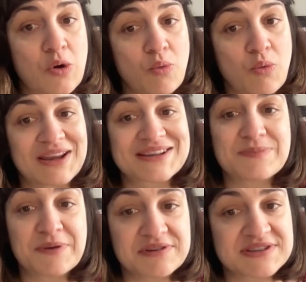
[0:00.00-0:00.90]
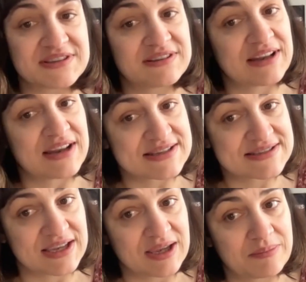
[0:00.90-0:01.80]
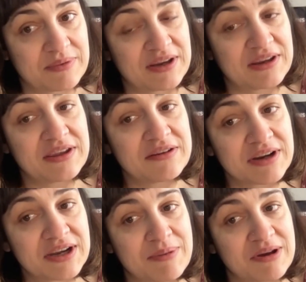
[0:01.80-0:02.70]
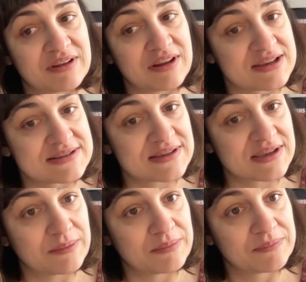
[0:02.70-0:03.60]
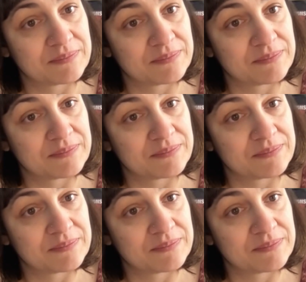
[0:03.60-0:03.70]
while experiencing the landscape and hearing about the landscape.